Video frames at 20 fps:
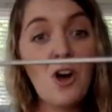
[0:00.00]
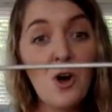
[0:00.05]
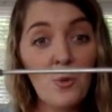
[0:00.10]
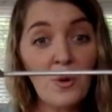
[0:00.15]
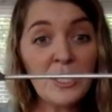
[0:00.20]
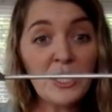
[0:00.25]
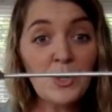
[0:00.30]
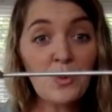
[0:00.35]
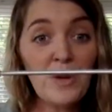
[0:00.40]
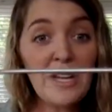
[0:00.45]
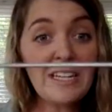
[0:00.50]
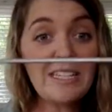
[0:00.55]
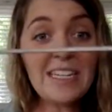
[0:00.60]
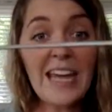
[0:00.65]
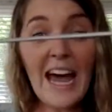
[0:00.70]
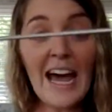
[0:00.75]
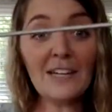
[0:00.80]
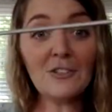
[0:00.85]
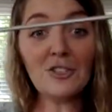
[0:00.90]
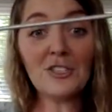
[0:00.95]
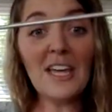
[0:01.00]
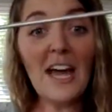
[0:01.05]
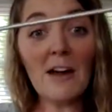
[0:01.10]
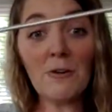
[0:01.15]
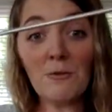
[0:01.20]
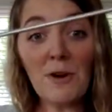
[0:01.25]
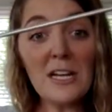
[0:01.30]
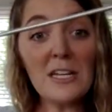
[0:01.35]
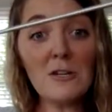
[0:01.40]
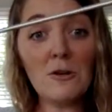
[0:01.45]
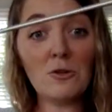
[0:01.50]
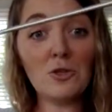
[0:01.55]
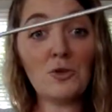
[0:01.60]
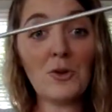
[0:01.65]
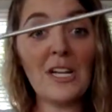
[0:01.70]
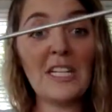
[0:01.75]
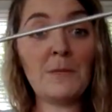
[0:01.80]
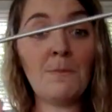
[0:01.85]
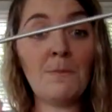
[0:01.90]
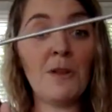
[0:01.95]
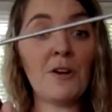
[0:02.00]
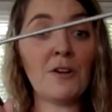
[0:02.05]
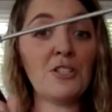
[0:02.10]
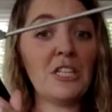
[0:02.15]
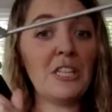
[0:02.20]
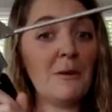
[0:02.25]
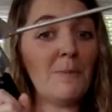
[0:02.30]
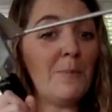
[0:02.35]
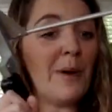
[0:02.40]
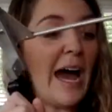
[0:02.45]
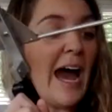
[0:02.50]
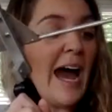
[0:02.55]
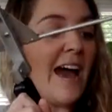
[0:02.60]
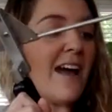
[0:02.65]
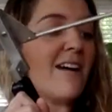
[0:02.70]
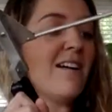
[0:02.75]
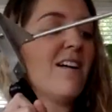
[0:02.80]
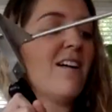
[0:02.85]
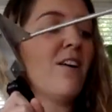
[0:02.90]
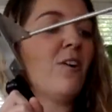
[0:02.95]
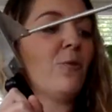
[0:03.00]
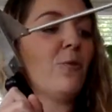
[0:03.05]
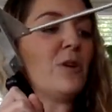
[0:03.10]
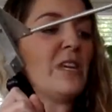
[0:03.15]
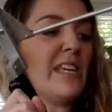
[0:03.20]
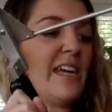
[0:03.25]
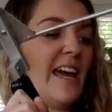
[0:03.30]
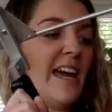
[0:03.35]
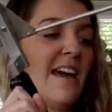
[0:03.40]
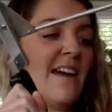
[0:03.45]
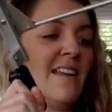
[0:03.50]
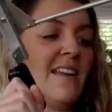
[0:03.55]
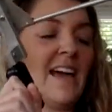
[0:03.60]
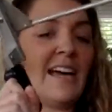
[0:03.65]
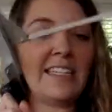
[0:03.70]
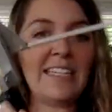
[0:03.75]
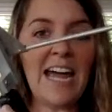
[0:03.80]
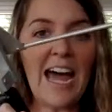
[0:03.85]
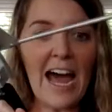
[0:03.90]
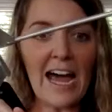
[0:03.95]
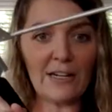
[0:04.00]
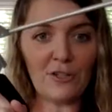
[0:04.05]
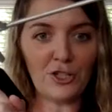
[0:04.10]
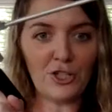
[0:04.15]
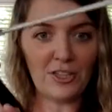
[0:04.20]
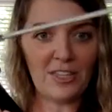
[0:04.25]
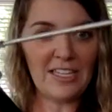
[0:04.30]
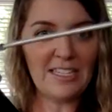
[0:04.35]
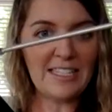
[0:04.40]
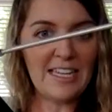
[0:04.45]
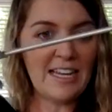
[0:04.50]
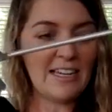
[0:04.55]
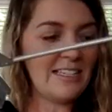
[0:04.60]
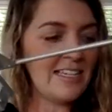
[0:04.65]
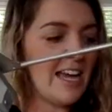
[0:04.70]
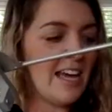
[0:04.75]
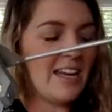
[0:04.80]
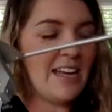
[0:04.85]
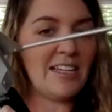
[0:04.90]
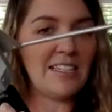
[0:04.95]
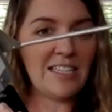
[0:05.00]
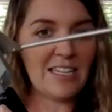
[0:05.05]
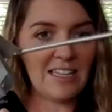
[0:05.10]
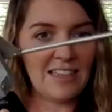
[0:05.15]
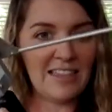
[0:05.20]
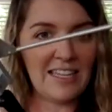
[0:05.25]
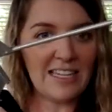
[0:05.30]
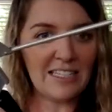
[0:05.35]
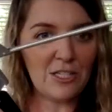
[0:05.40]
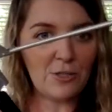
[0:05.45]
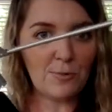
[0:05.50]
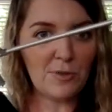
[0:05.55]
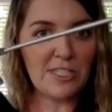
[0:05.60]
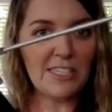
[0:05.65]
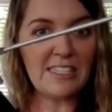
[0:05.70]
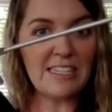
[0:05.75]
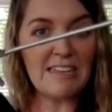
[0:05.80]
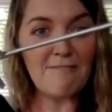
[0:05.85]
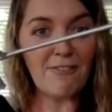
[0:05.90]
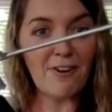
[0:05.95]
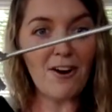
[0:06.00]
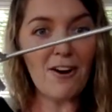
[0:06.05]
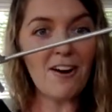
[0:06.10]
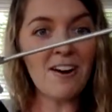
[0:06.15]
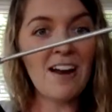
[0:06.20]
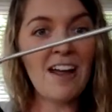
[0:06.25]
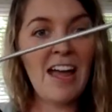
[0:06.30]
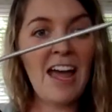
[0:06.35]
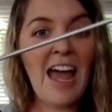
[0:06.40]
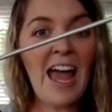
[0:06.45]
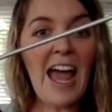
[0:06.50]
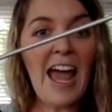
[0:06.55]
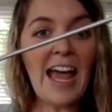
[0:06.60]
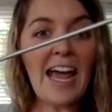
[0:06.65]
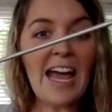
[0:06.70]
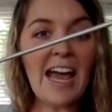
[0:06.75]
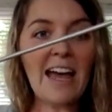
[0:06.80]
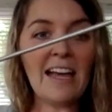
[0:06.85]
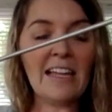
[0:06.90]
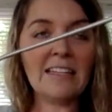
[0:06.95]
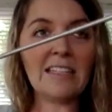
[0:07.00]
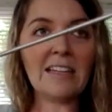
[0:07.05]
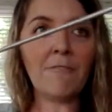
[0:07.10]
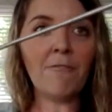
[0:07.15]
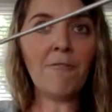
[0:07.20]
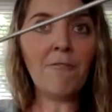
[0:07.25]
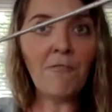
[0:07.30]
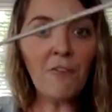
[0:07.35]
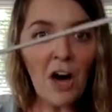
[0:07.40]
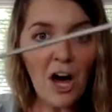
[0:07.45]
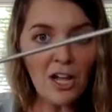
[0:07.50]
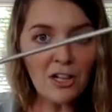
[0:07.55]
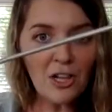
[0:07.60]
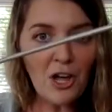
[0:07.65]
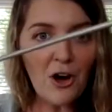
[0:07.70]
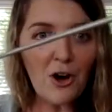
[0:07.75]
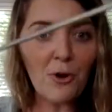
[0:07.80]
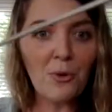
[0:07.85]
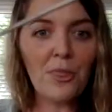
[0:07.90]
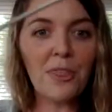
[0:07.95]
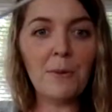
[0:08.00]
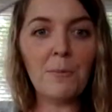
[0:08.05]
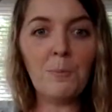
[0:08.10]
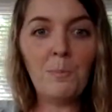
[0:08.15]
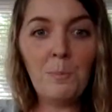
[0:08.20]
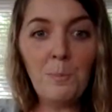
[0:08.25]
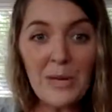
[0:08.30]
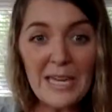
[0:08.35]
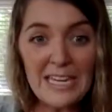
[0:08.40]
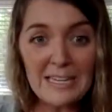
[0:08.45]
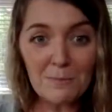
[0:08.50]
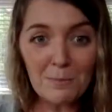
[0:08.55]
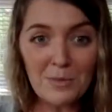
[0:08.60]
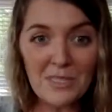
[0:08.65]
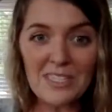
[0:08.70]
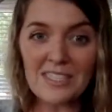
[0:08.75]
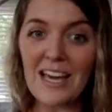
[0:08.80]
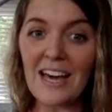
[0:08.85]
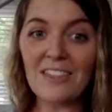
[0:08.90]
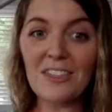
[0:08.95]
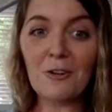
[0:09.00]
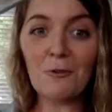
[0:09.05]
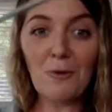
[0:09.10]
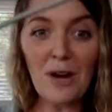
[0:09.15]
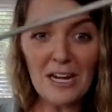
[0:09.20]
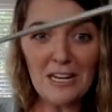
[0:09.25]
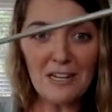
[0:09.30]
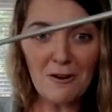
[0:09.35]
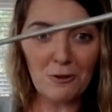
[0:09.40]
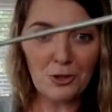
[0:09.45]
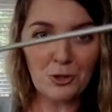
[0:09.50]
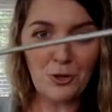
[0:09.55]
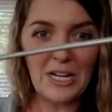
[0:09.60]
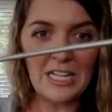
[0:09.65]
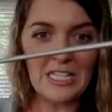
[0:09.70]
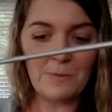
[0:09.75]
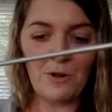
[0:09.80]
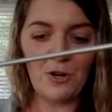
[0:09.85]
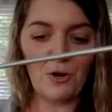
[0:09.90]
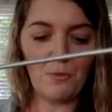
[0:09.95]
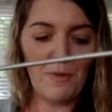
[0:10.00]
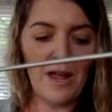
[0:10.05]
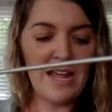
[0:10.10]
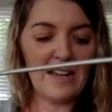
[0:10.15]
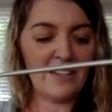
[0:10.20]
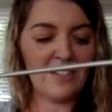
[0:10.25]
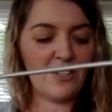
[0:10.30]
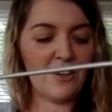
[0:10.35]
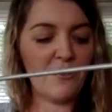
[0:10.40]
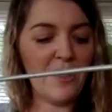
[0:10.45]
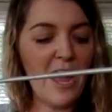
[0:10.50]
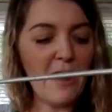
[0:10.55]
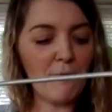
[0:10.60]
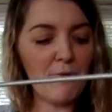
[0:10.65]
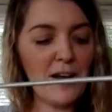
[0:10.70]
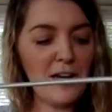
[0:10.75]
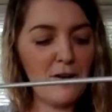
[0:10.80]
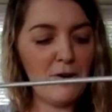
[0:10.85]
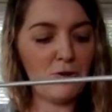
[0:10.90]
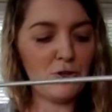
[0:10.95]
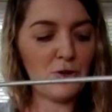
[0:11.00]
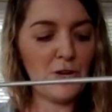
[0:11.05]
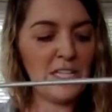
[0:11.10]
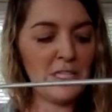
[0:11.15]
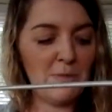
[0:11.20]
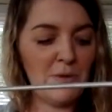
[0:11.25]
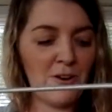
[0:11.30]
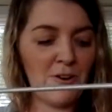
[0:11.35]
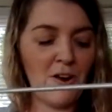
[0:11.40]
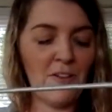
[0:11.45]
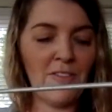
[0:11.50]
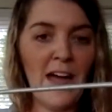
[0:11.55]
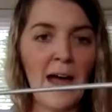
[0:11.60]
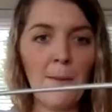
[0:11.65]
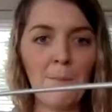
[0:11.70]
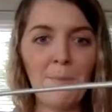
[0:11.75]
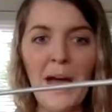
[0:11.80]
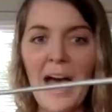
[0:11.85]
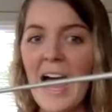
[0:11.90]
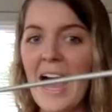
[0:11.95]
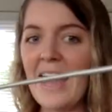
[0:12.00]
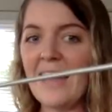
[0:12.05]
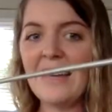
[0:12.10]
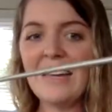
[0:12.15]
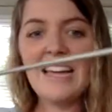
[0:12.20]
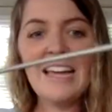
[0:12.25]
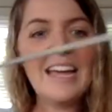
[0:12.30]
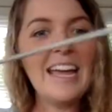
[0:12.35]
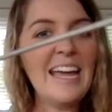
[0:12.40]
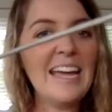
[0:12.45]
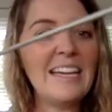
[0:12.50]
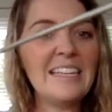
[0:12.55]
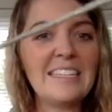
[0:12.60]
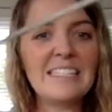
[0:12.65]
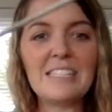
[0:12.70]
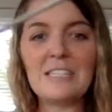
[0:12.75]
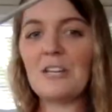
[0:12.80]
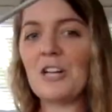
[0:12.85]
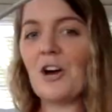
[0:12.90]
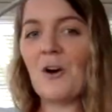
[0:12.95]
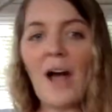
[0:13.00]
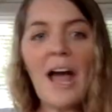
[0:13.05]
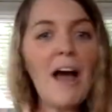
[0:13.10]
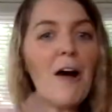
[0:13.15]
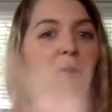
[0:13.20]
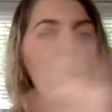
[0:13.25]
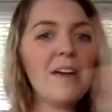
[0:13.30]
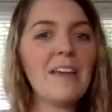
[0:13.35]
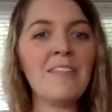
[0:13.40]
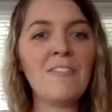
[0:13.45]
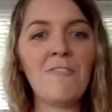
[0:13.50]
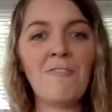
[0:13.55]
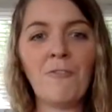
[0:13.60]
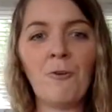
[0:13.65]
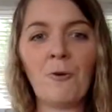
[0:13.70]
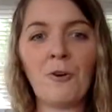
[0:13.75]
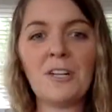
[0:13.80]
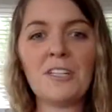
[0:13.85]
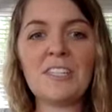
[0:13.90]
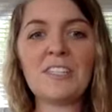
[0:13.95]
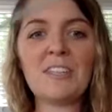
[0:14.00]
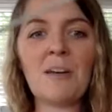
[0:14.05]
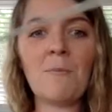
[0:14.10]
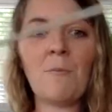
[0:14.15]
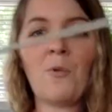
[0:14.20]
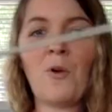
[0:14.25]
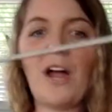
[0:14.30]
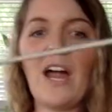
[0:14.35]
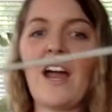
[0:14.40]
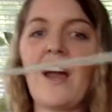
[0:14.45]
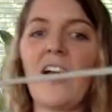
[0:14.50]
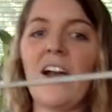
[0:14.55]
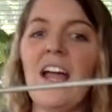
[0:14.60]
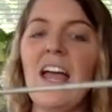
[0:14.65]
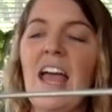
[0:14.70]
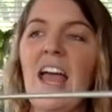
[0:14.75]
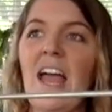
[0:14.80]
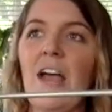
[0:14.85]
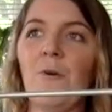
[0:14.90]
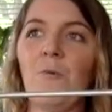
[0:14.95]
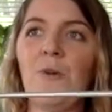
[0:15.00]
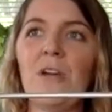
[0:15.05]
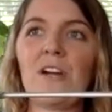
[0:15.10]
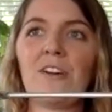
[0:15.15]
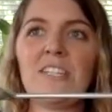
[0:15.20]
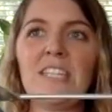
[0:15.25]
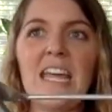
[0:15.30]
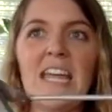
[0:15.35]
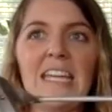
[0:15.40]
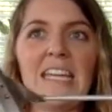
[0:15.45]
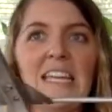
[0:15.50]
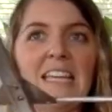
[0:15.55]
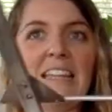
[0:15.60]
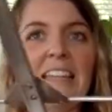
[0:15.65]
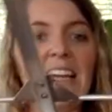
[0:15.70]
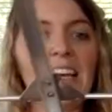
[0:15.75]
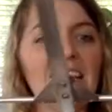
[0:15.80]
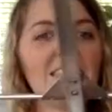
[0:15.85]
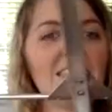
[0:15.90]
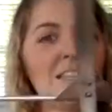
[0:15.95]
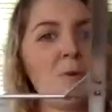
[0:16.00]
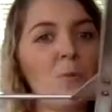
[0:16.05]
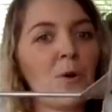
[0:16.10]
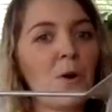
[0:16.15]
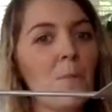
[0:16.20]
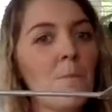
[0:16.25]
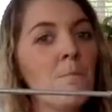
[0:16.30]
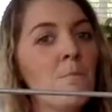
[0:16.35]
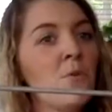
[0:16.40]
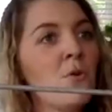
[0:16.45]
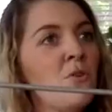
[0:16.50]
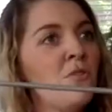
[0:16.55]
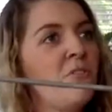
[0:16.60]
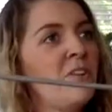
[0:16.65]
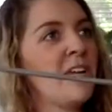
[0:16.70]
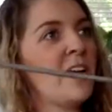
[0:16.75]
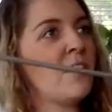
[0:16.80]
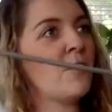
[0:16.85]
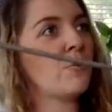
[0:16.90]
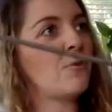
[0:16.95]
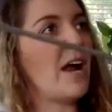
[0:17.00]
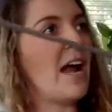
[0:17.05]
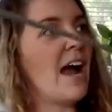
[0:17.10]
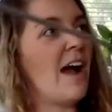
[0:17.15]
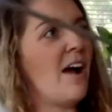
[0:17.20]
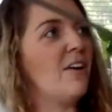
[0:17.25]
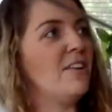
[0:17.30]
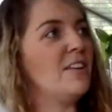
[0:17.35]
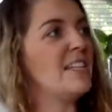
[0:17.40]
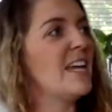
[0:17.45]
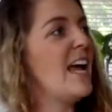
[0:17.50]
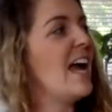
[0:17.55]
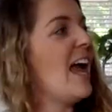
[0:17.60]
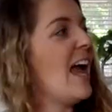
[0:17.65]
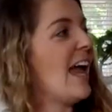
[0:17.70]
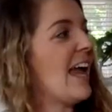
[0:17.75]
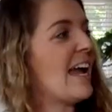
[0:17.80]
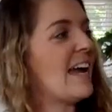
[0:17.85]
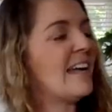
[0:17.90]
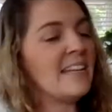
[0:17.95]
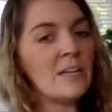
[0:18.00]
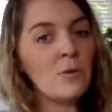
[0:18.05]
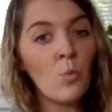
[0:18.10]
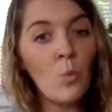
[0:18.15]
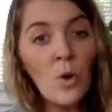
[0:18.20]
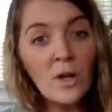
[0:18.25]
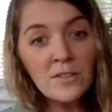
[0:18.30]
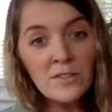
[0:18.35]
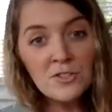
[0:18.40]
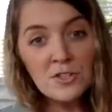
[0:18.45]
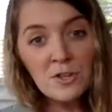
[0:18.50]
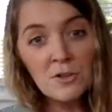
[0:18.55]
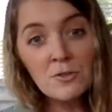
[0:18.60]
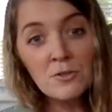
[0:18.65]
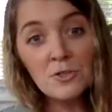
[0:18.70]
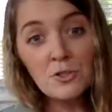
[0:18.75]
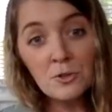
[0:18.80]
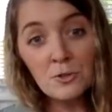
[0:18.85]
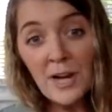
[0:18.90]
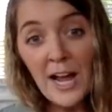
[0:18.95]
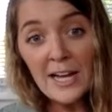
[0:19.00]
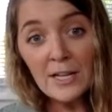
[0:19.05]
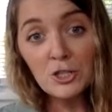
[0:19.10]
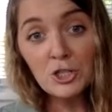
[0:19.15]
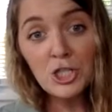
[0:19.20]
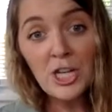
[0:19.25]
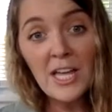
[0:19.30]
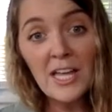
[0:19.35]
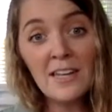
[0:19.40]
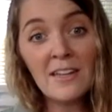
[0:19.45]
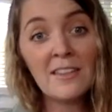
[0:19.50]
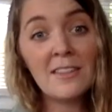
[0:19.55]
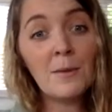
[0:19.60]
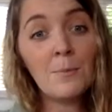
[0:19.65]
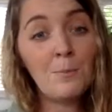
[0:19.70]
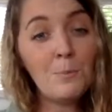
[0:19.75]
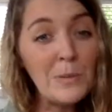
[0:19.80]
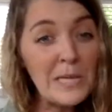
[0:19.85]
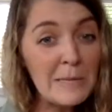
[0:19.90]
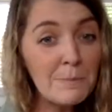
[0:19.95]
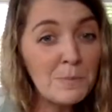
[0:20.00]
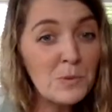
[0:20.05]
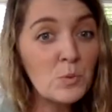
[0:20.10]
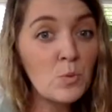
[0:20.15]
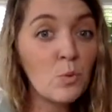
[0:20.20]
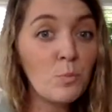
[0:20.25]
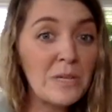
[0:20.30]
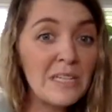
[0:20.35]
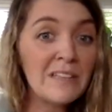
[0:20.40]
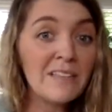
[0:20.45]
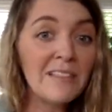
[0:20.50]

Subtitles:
Once we attach that radio transmitter to the bat, we can attach this antenna to this receiver and follow the beeps that the radio transmitter makes. So that radio transmitter on that bat is, you know, out in the forest somewhere, and we are taking this and we're moving it around, and in one certain direction, the beeps will be